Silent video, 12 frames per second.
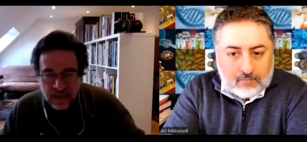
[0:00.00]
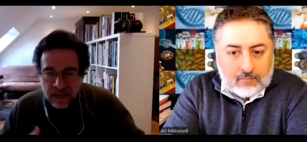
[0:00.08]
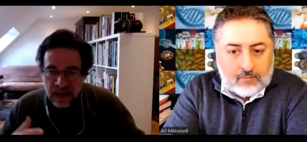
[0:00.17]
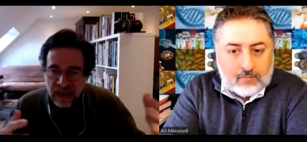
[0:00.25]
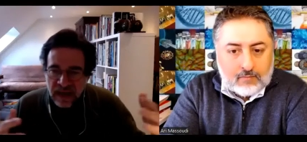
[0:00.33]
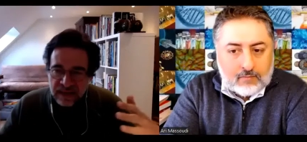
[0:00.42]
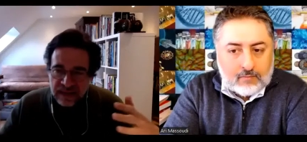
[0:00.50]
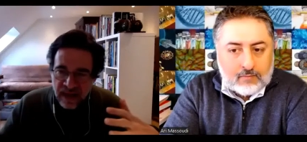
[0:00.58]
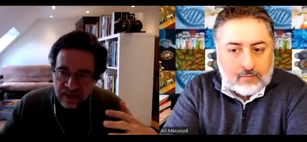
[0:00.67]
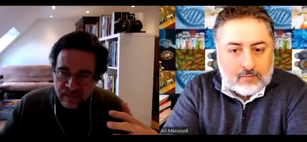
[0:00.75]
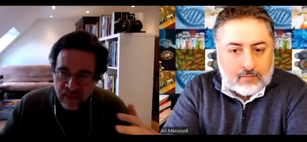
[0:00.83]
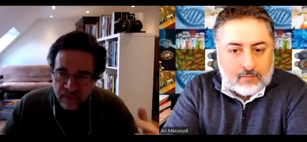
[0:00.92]
Speaker 1: and,
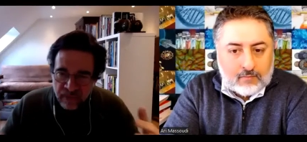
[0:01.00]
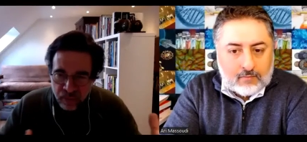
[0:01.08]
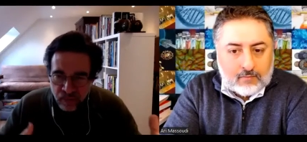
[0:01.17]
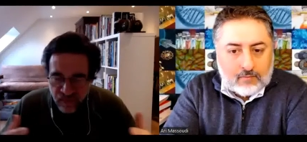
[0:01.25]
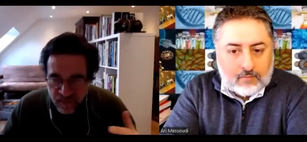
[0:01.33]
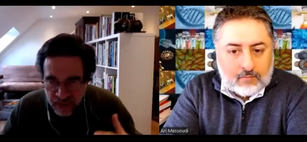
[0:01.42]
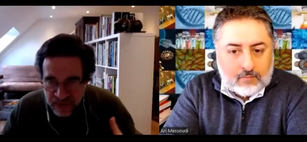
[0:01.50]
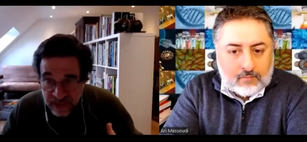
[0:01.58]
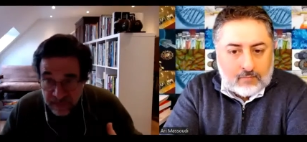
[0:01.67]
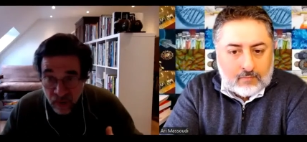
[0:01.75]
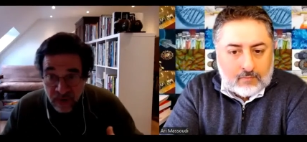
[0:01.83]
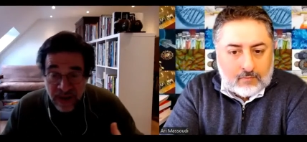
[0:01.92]
and, and proof of
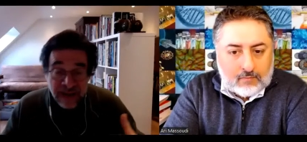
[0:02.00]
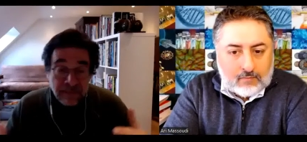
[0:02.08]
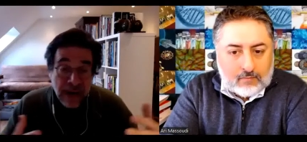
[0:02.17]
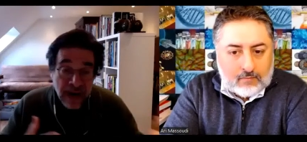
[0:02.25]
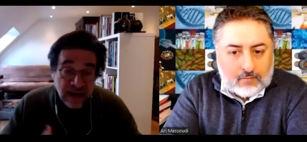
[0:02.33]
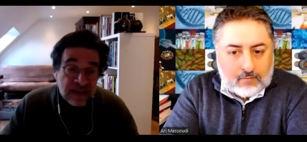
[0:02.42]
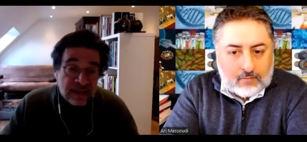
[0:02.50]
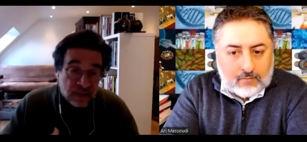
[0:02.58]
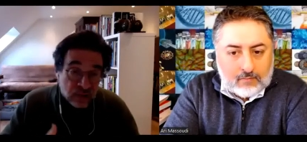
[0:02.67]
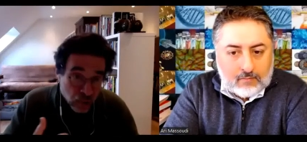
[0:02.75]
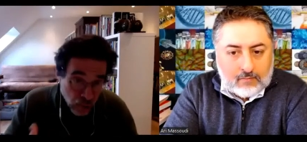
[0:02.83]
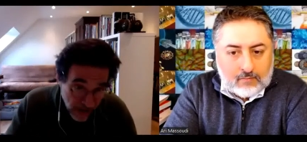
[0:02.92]
principle and market
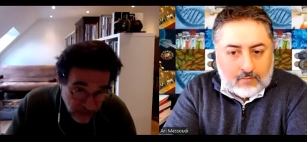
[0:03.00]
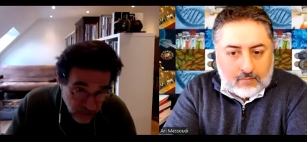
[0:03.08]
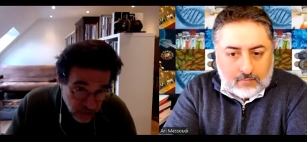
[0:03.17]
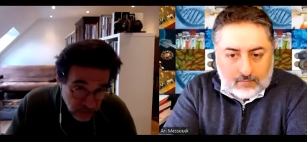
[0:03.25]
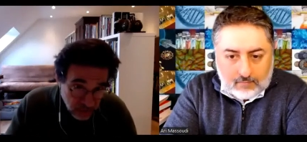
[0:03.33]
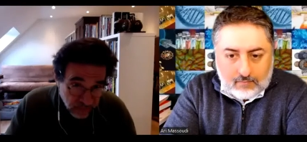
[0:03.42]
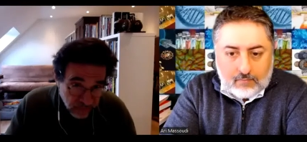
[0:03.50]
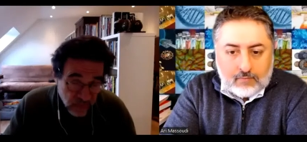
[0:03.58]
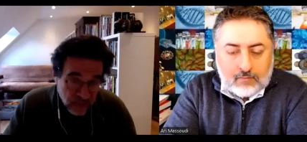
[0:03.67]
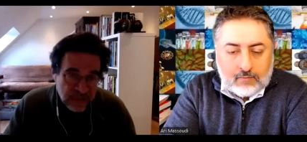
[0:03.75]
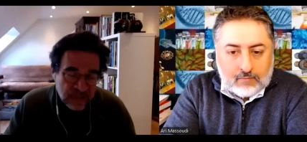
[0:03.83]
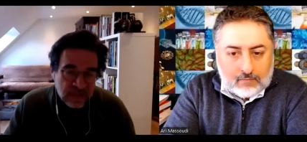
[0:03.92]
traction,
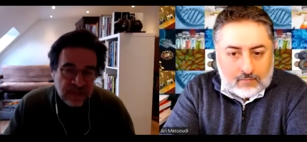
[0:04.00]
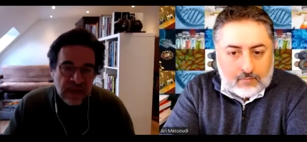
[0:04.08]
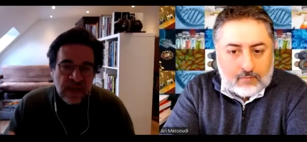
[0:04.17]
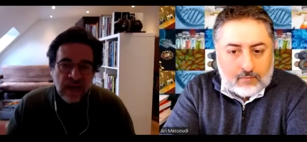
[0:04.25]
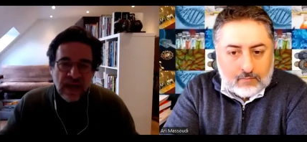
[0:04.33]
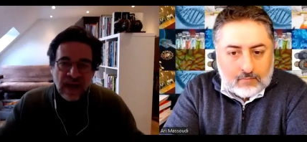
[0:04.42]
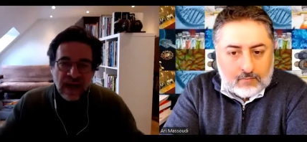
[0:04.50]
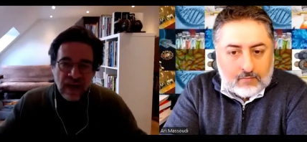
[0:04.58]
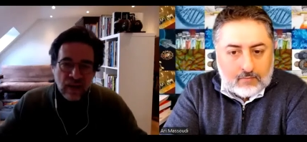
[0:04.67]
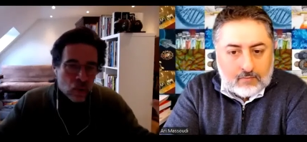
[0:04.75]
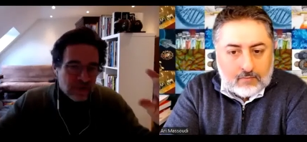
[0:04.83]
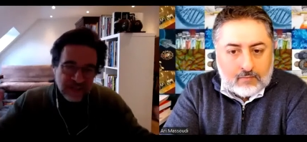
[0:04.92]
for instance,
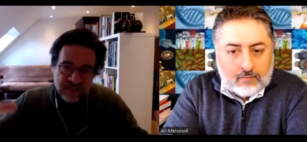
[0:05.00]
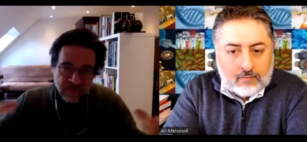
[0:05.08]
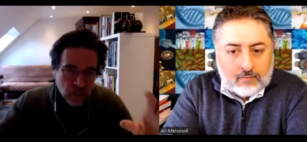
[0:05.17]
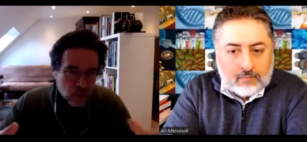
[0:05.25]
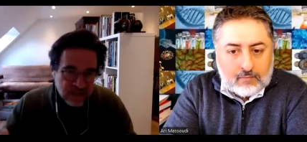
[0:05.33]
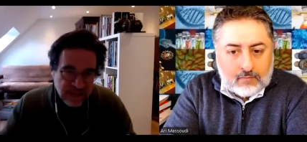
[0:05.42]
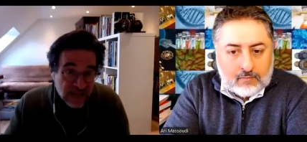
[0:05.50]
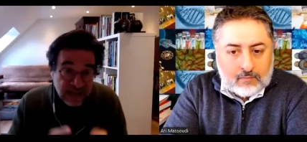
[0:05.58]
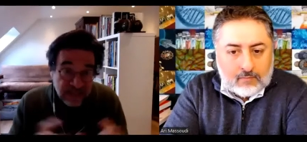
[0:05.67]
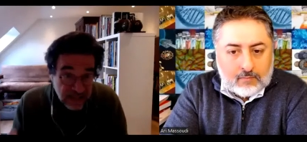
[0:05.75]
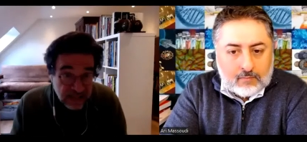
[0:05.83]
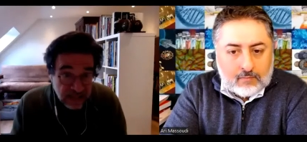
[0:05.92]
all these blocks
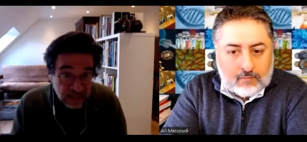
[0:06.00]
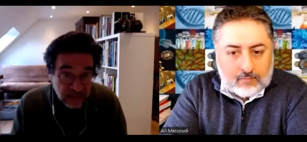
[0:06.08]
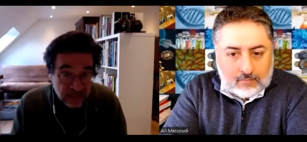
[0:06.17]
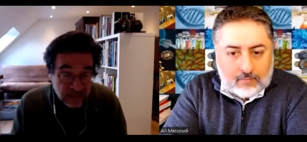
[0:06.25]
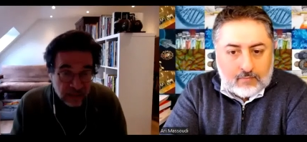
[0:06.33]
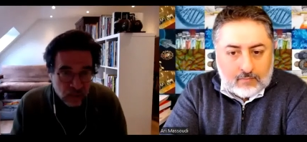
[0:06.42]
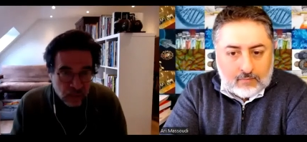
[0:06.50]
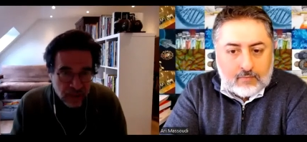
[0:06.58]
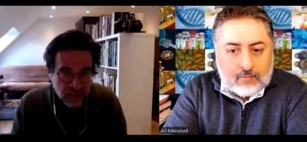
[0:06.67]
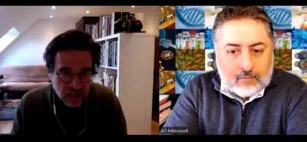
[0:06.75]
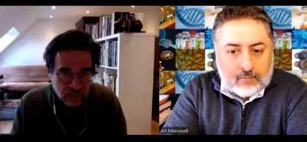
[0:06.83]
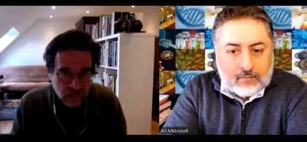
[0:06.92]
exist in the
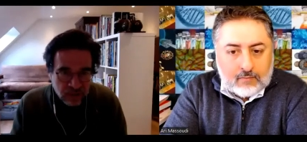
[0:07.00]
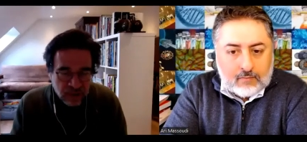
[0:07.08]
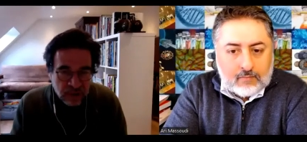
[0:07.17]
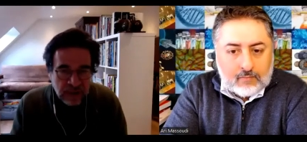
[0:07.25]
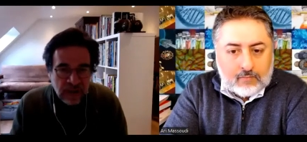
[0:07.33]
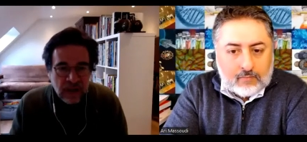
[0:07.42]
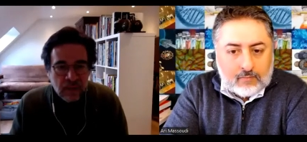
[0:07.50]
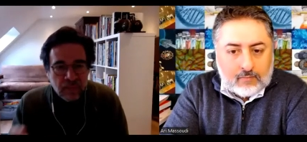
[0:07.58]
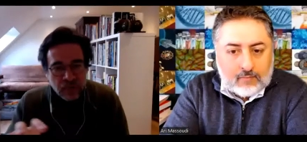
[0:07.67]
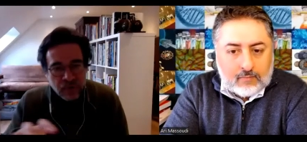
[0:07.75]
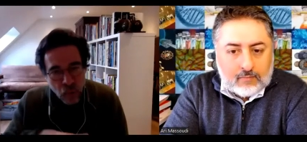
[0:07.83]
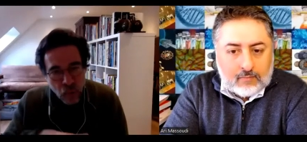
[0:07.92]
incubation model,
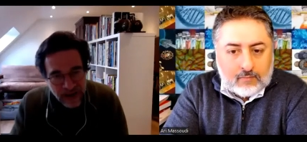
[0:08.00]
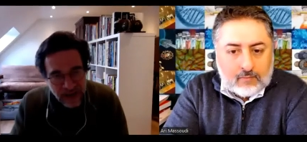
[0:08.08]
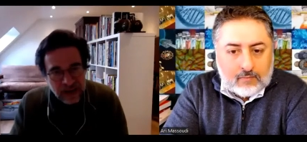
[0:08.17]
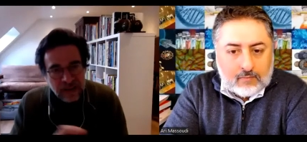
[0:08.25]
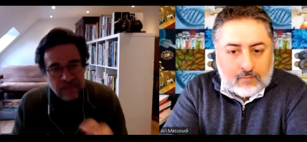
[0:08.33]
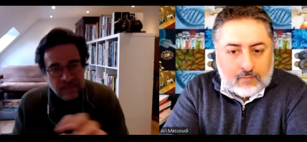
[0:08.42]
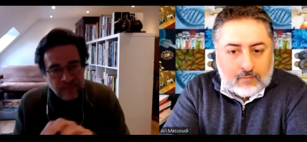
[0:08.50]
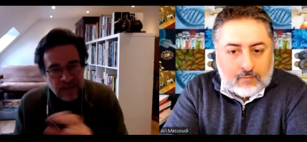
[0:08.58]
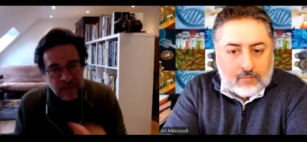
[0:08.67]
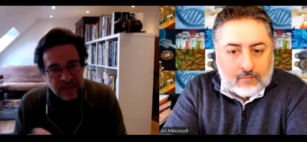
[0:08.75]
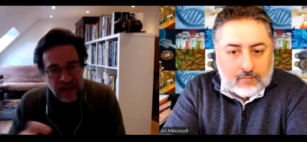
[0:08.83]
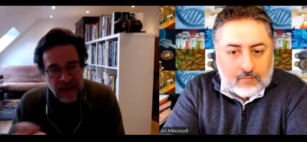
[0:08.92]
but the way
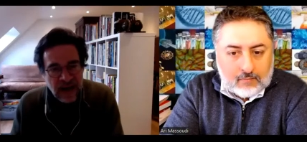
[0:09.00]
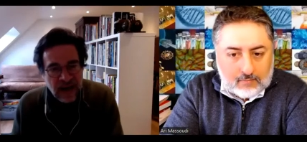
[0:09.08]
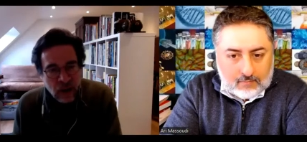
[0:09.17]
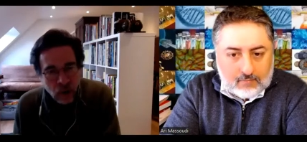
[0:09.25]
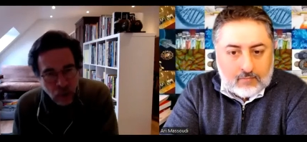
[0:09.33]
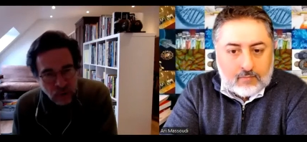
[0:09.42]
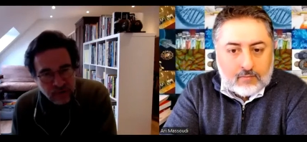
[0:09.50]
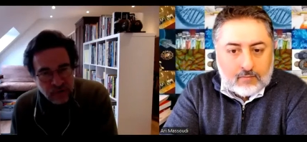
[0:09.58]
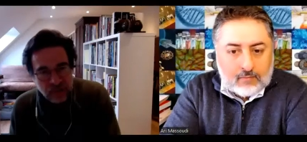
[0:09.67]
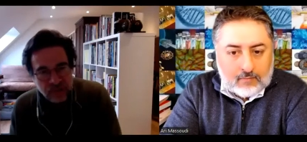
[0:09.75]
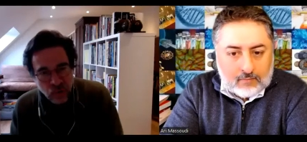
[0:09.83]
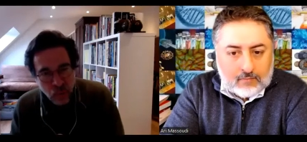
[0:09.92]
they are
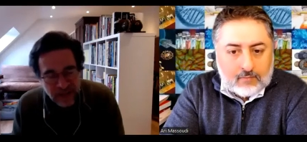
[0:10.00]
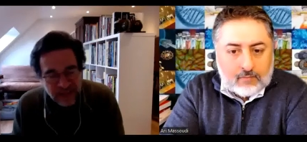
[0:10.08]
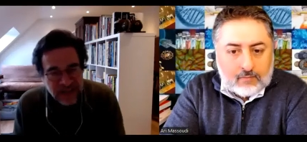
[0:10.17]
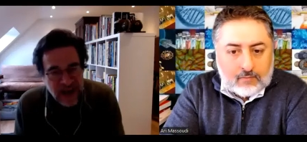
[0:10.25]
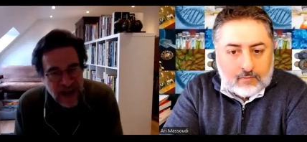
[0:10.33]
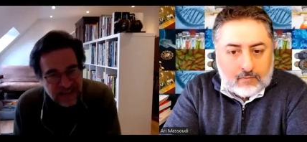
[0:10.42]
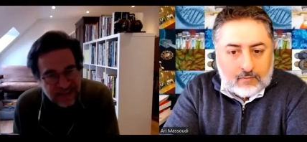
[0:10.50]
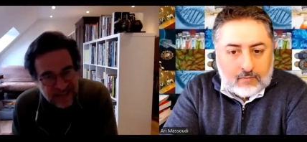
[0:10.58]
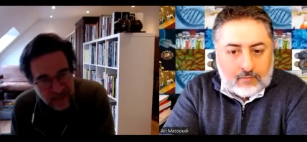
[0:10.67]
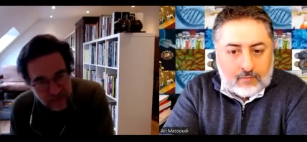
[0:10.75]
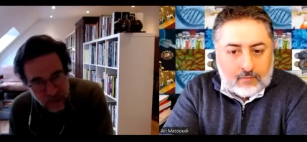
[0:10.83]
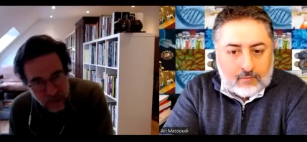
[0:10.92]
ordered, the way they are
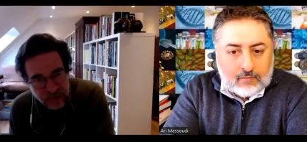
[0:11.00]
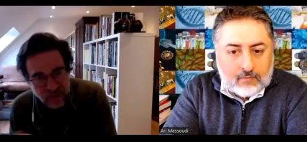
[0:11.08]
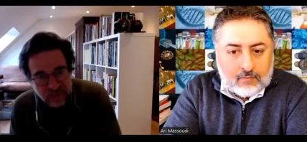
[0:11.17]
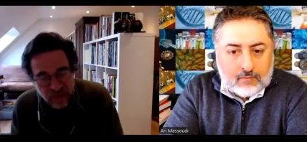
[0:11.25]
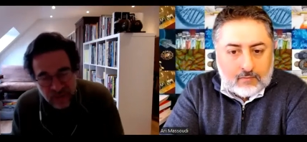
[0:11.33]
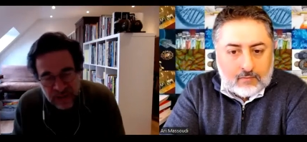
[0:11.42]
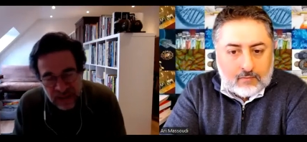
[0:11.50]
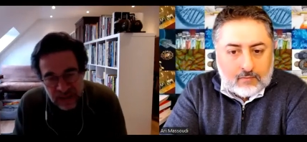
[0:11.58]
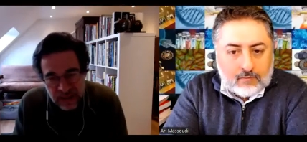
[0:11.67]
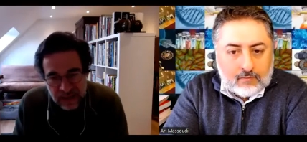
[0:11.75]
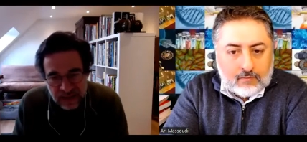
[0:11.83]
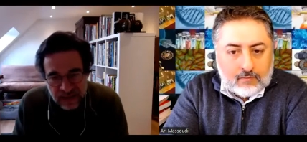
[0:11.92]
assembled, the, the,
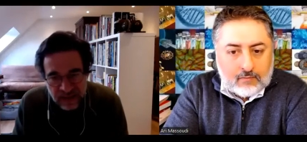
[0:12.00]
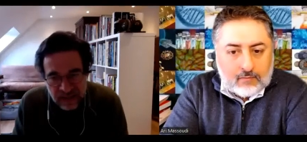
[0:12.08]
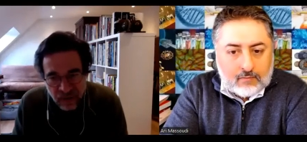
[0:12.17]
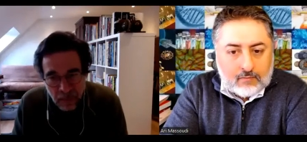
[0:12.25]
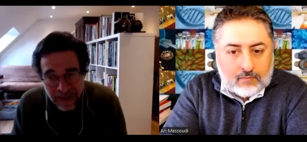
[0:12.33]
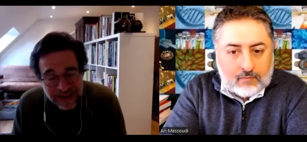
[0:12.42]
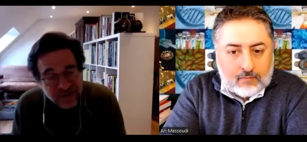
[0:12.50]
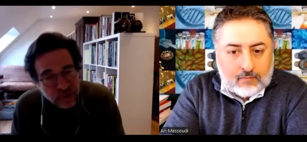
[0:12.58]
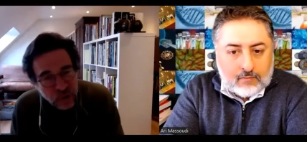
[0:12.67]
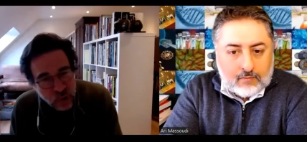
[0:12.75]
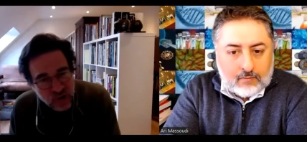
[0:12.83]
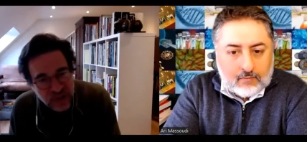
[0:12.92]
the, the
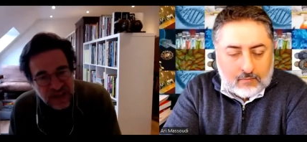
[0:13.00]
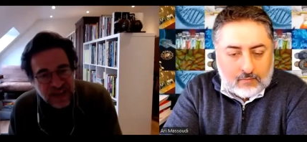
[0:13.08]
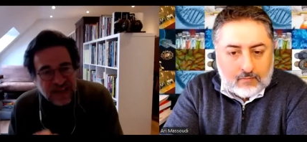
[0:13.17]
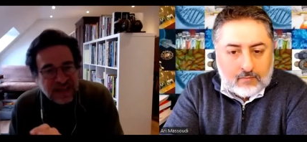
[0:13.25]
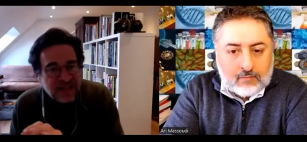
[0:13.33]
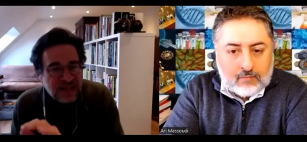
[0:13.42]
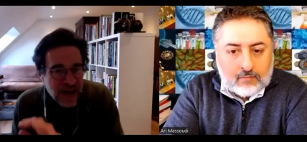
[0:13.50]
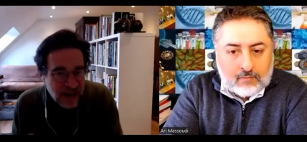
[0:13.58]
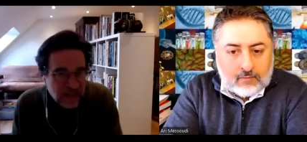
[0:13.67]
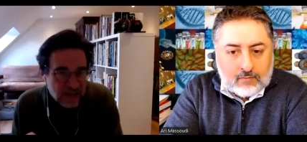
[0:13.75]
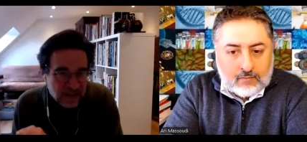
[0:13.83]
methodology is slightly